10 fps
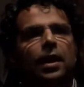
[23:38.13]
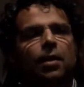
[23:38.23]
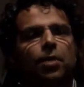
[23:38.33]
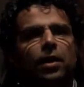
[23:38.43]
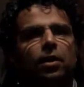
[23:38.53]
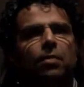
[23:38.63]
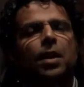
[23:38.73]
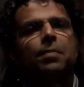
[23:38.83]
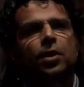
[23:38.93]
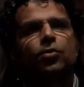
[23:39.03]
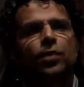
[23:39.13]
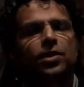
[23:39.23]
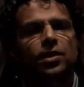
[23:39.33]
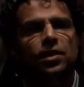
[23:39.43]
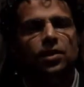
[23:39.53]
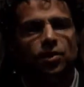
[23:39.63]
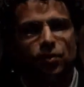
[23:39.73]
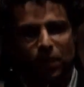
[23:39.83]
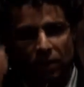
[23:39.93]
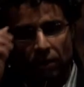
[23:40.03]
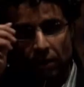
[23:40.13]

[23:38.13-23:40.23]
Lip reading: But I thought it might be interesting to just speak